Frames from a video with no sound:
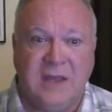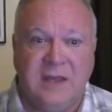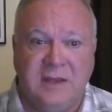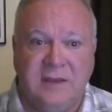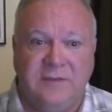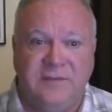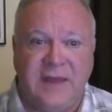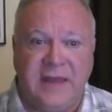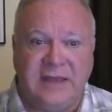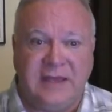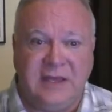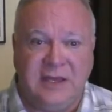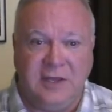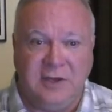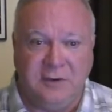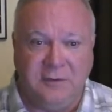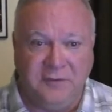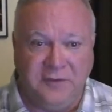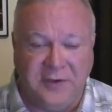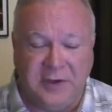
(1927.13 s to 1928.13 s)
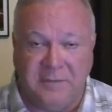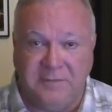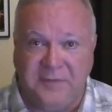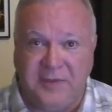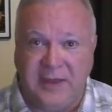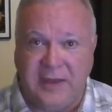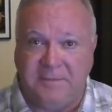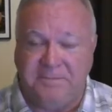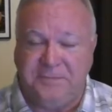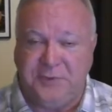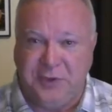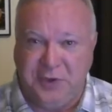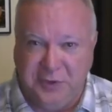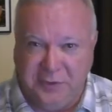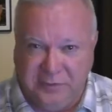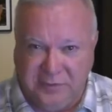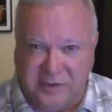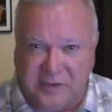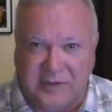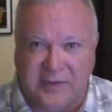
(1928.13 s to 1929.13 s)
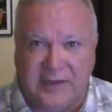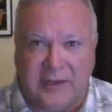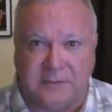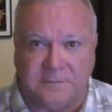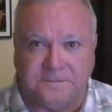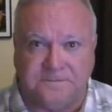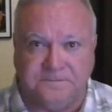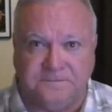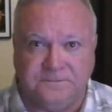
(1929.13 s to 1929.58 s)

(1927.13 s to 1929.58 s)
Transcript: They kill them, they abuse them.